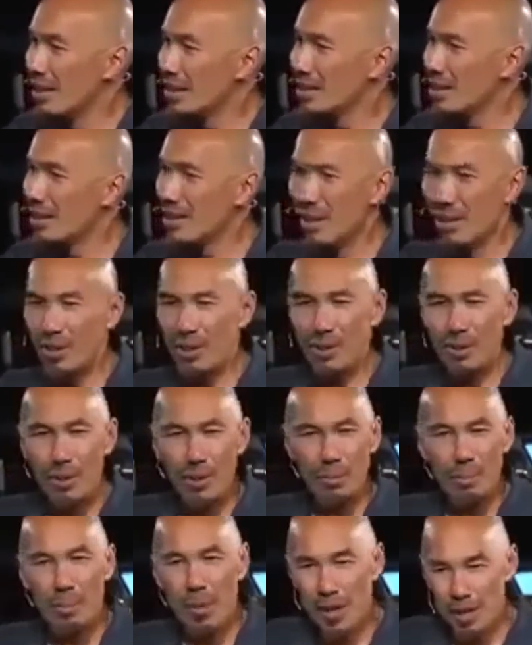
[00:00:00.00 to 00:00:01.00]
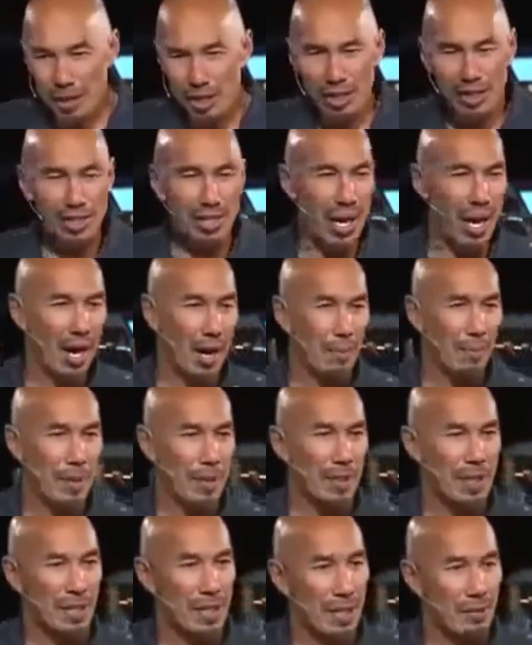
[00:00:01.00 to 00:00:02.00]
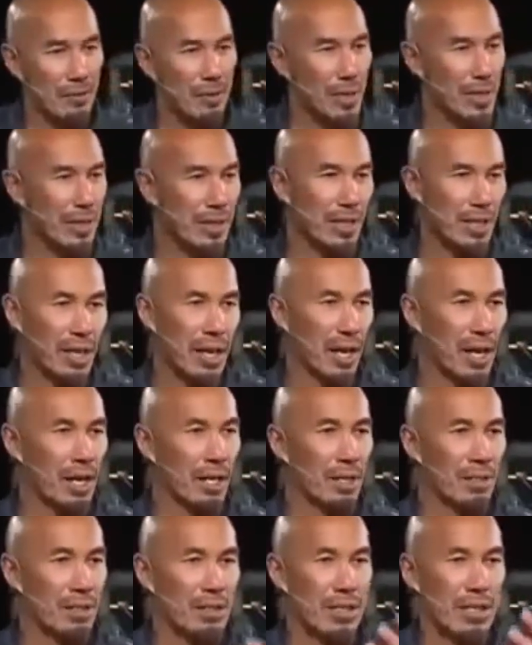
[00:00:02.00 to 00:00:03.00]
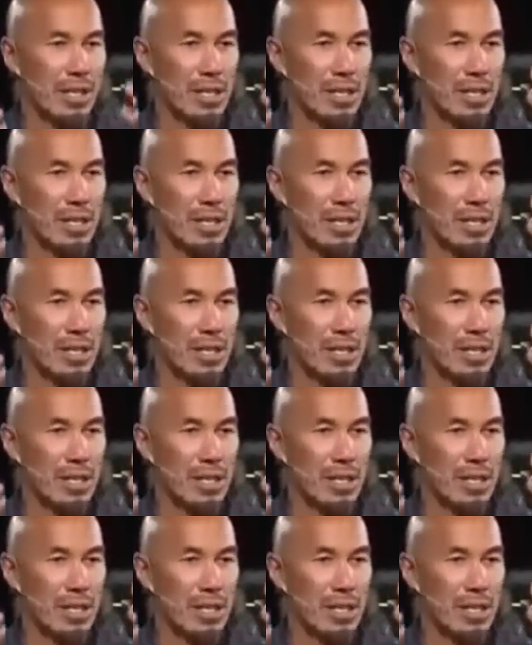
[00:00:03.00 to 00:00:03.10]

And budgets happened and everything else.